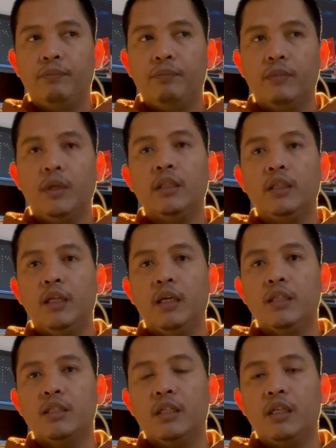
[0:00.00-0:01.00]
90
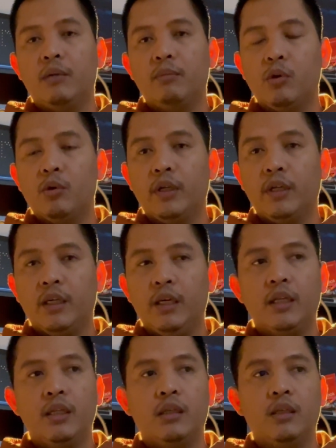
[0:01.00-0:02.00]
days it got broken
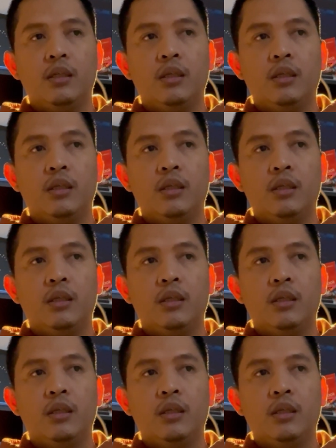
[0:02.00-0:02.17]
again.